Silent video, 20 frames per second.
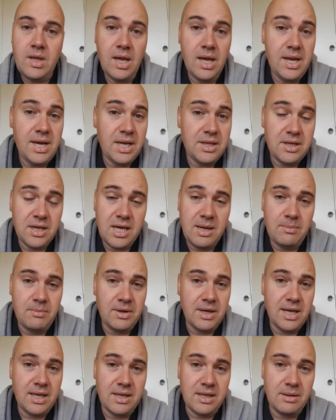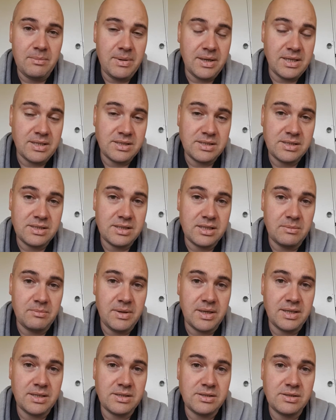any other company out there that
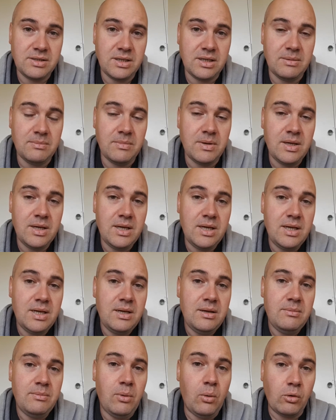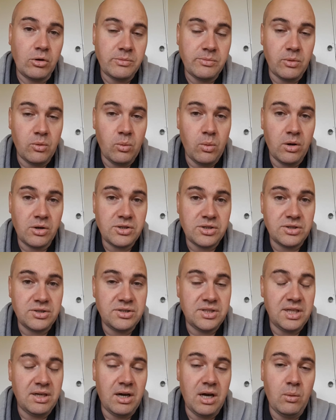makes portable washers,
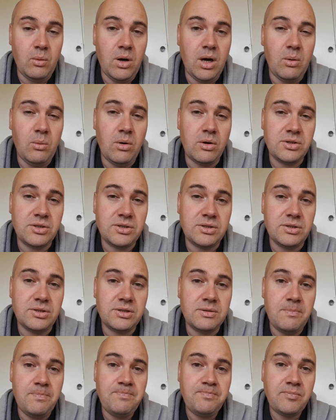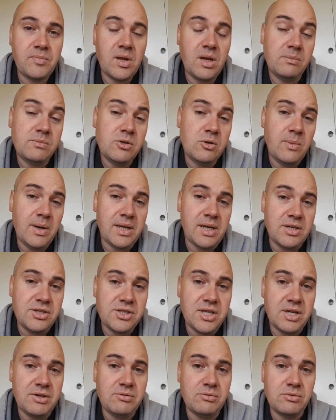DIY washers. I'm talking about your
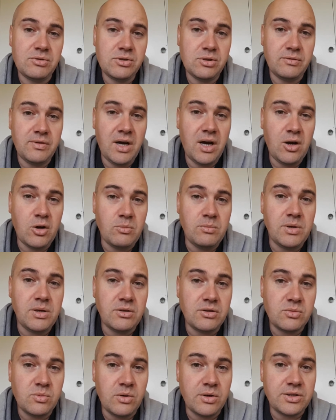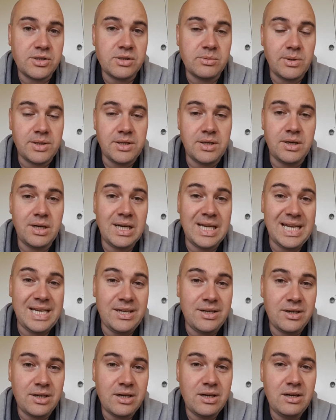general sort of home use washer, whether you clean
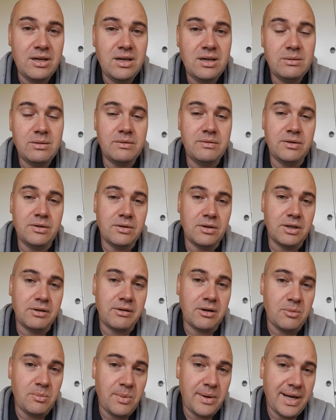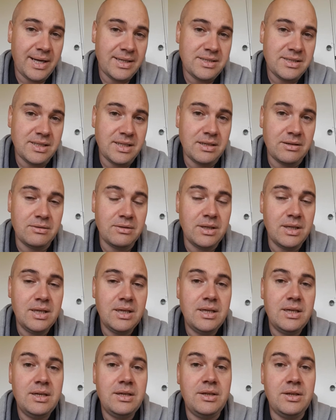your car, whether you've got your own patio.
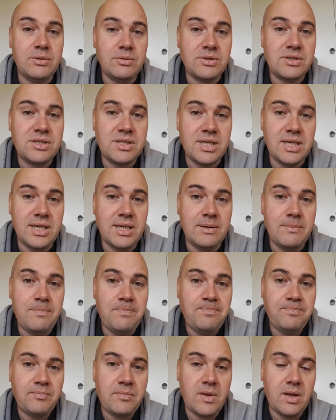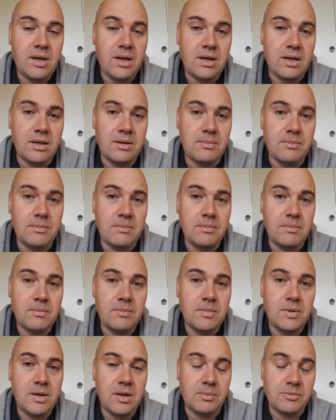You will see I'm
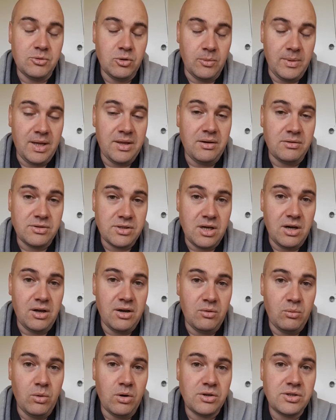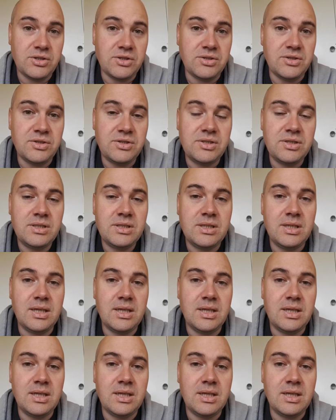talking about those kind of washers.